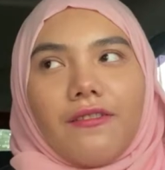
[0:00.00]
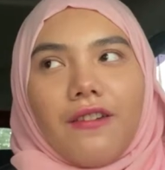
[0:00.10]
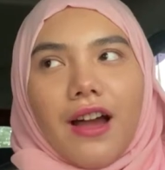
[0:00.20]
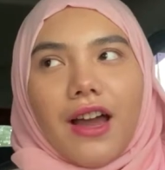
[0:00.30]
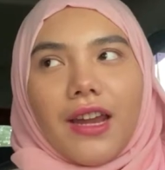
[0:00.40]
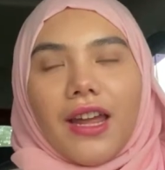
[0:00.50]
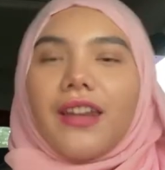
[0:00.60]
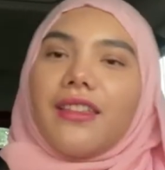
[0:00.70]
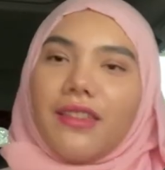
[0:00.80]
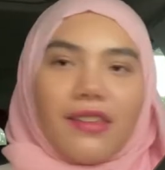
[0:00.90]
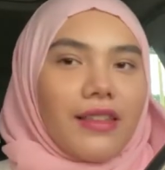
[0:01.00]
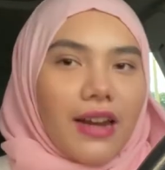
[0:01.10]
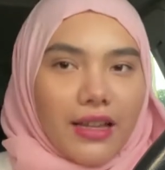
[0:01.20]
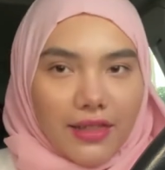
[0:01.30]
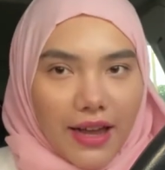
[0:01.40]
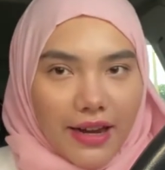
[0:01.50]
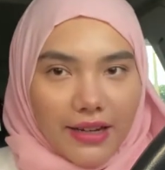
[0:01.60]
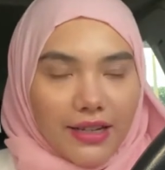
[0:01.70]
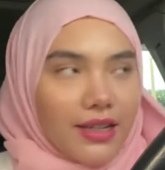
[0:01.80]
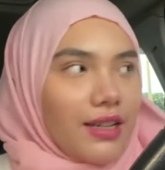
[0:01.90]
find anything that I
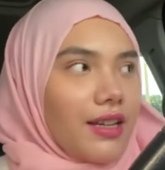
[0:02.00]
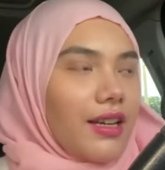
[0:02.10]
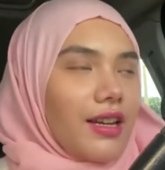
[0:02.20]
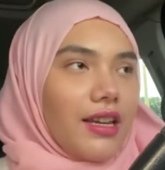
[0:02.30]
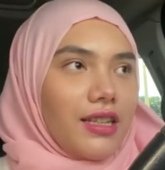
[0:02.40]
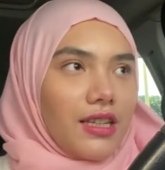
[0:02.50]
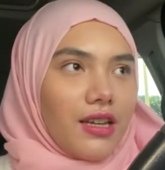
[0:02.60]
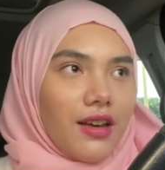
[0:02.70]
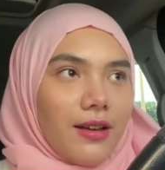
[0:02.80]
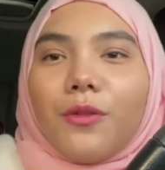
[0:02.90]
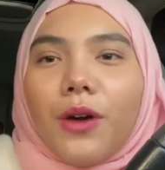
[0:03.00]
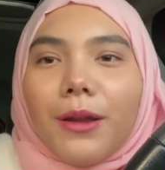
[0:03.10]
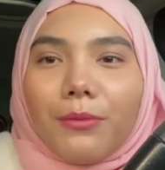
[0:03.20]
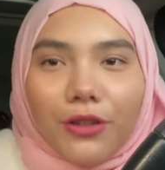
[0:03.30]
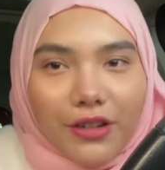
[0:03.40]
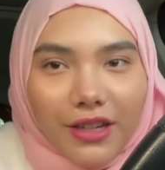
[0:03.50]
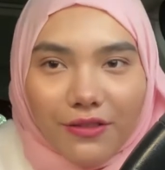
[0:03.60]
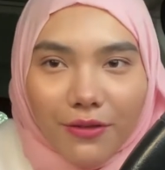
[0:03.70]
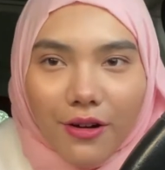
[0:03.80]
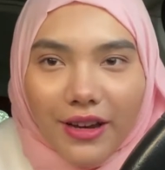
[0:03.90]
like in IKEA. What I'm looking
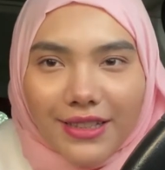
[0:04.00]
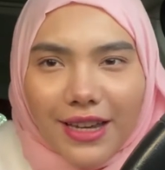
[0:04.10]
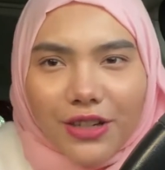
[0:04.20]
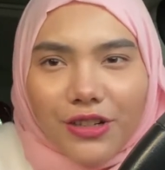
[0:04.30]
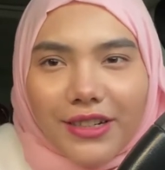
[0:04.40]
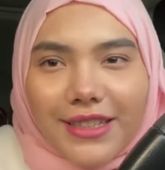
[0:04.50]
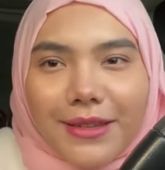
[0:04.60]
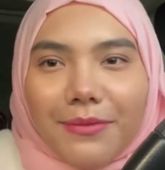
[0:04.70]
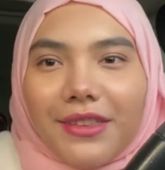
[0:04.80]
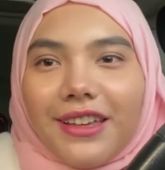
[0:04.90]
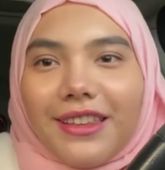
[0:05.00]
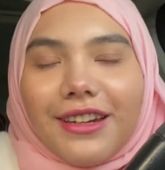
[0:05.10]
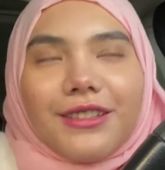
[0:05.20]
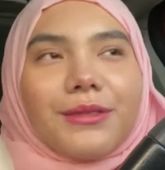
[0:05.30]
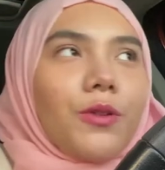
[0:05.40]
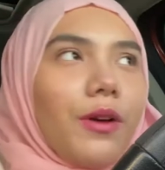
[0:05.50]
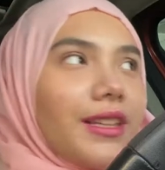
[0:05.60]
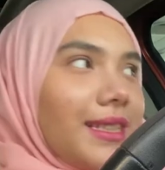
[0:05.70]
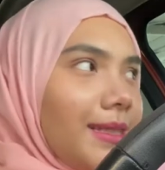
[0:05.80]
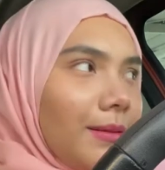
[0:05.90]
for is actually something that is
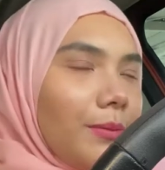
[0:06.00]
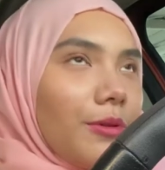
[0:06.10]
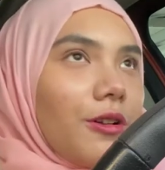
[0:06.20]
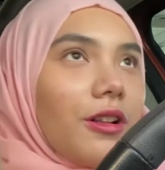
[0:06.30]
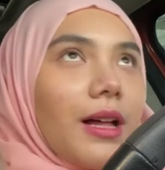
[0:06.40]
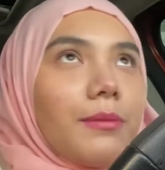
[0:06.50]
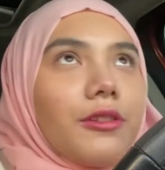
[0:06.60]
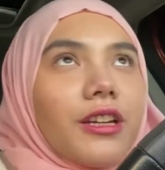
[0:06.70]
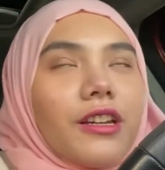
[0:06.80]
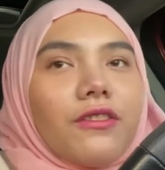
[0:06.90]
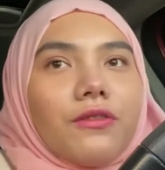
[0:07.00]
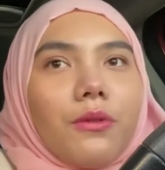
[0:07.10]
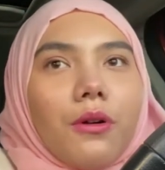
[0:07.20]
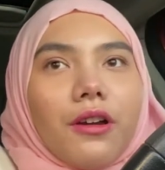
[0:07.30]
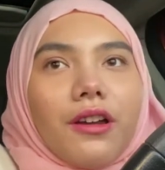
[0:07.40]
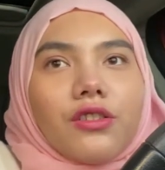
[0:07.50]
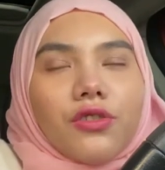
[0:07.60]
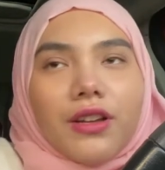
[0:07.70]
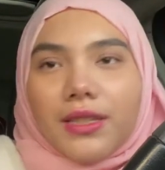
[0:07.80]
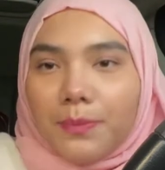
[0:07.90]
quite simple. I'm looking for
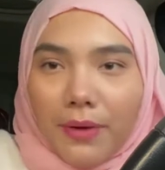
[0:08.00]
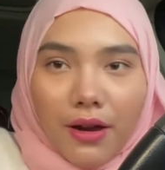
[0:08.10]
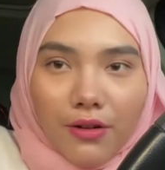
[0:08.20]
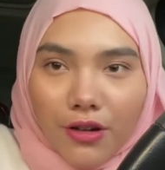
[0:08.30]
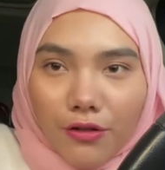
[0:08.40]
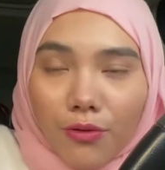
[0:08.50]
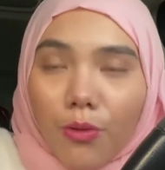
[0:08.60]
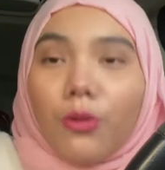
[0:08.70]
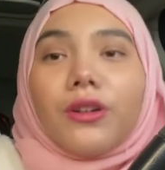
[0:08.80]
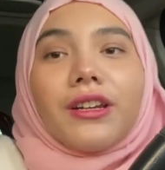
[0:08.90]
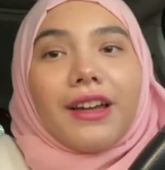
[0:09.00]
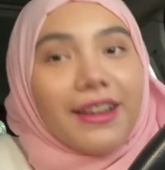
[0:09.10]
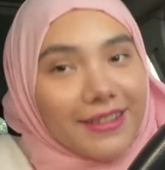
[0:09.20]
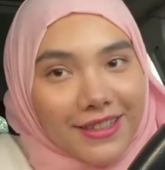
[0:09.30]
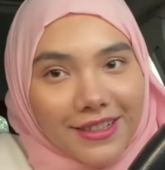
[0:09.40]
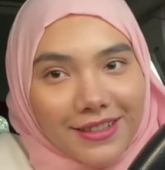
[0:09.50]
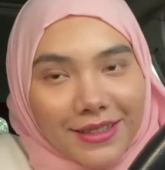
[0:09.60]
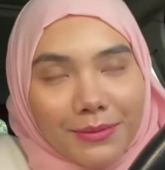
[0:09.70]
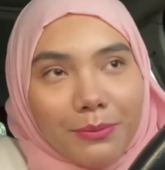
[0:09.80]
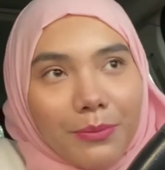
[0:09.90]
transparent organizers,
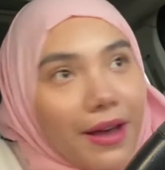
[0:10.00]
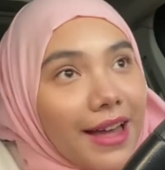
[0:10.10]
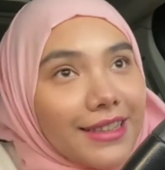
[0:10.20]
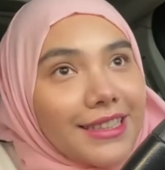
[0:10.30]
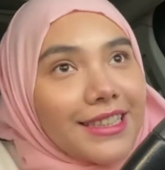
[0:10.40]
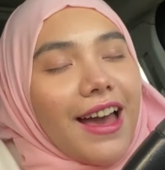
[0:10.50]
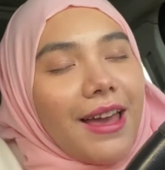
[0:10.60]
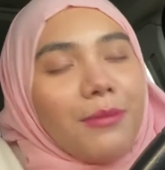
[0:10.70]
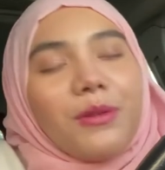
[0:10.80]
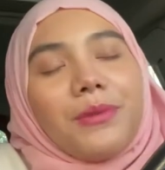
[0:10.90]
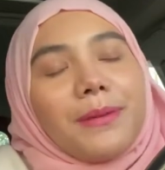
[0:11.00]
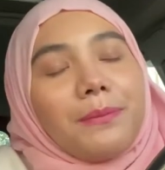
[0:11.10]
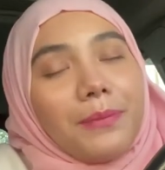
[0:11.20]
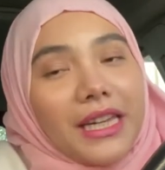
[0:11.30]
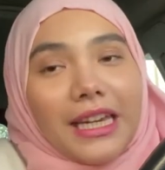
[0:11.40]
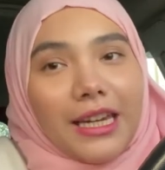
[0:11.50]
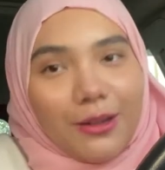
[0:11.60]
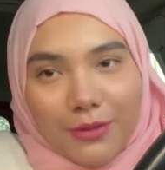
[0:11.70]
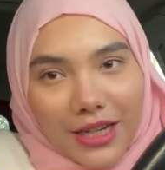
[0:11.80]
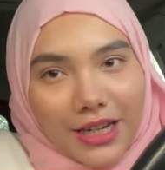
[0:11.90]
but I am a bit
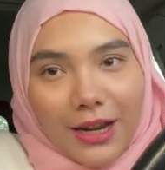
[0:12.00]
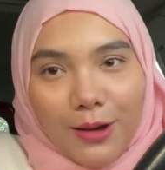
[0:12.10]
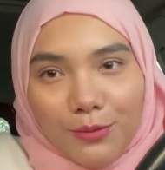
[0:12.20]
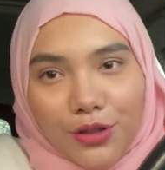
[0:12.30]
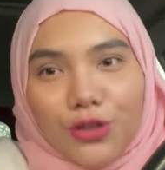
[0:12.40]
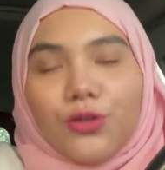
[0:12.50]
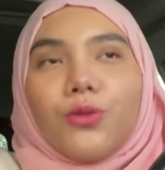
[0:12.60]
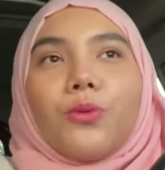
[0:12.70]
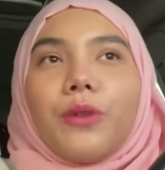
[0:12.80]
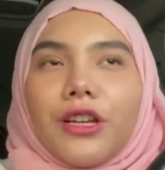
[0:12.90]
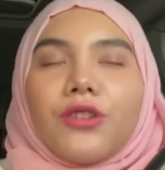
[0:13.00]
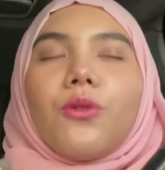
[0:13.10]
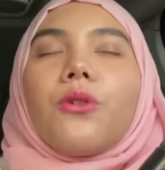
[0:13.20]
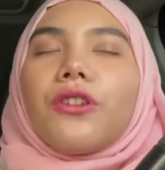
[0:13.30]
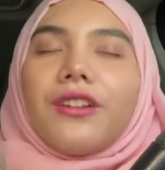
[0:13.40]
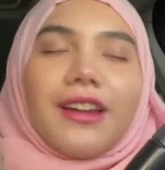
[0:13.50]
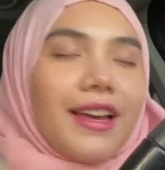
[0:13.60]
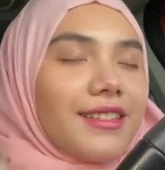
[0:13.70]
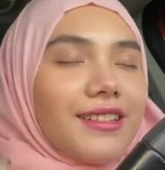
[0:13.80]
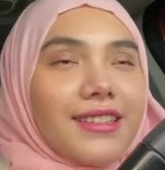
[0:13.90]
picky when it comes to which
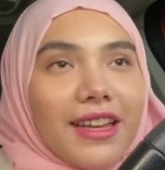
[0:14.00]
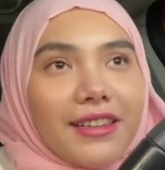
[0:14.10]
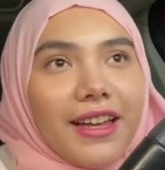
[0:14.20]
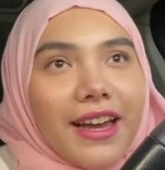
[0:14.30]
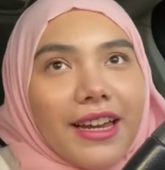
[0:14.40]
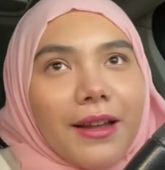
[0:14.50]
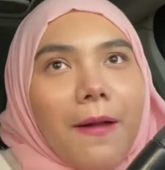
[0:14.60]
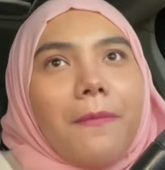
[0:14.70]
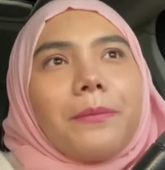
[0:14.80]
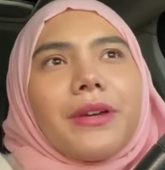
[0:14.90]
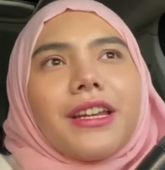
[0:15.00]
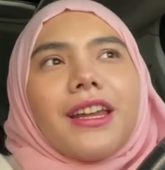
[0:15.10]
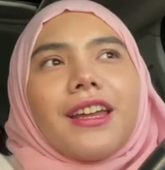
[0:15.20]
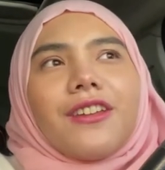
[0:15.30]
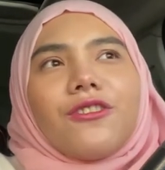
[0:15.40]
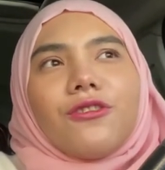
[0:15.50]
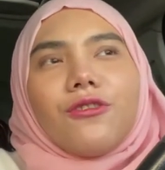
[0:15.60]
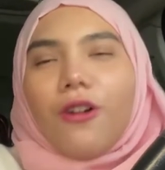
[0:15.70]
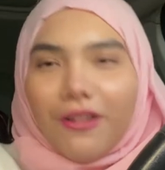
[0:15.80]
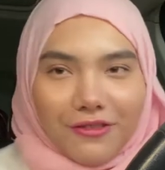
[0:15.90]
organizers I like, but
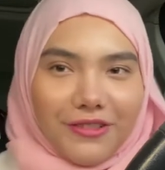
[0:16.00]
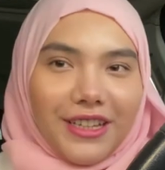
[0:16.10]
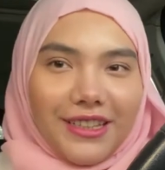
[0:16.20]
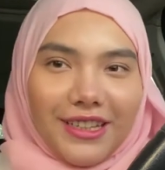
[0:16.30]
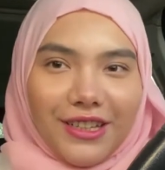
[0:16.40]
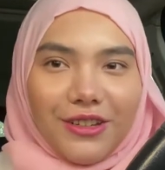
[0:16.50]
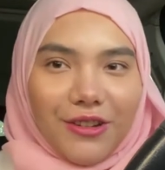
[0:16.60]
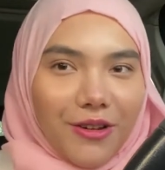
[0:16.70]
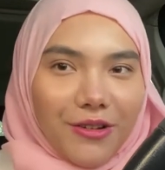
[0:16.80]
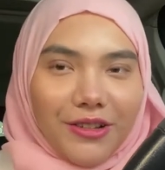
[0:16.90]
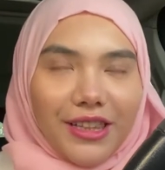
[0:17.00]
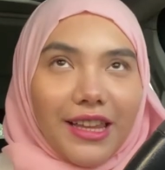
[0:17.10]
not really, you know.